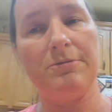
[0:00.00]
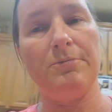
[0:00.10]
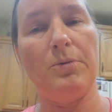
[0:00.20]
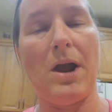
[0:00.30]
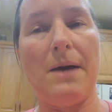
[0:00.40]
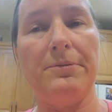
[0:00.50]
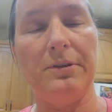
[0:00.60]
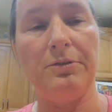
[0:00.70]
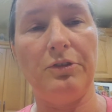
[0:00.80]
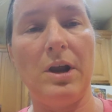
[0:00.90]
of perhaps
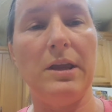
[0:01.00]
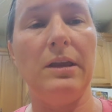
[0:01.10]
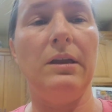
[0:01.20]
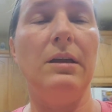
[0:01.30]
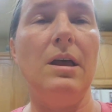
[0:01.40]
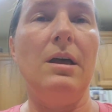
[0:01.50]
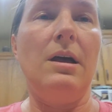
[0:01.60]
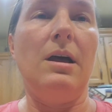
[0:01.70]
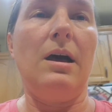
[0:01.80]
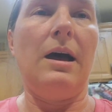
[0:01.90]
of striking
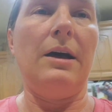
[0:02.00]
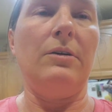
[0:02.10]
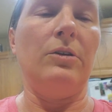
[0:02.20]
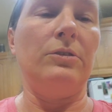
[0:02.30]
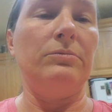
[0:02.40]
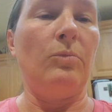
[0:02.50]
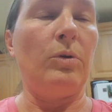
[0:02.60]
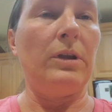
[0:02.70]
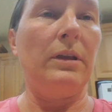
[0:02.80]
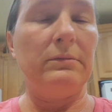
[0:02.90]
uh, or
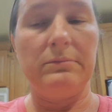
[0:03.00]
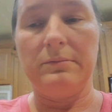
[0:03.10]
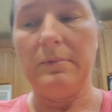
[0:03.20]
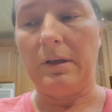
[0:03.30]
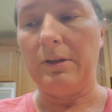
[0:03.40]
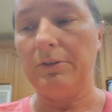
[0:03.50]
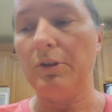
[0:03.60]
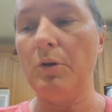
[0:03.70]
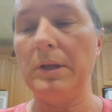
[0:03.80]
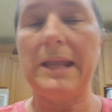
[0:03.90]
working, uh,
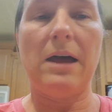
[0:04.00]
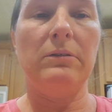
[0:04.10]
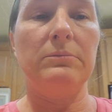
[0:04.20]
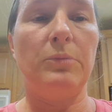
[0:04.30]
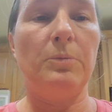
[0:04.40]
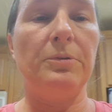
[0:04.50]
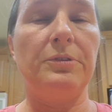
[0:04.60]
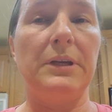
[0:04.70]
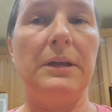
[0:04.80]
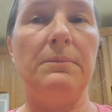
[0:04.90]
slowing down
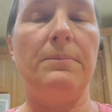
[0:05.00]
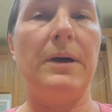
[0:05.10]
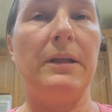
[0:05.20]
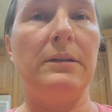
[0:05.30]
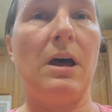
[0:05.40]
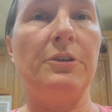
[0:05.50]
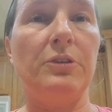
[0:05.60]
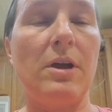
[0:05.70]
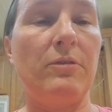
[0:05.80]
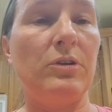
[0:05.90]
purposely, but
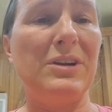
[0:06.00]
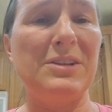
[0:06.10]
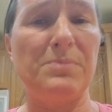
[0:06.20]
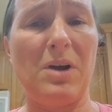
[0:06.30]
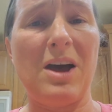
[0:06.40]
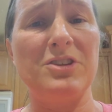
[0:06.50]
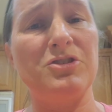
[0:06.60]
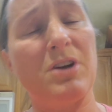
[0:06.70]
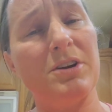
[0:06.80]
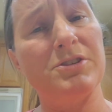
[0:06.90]
also I've heard it's because
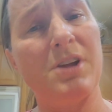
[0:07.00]
trucks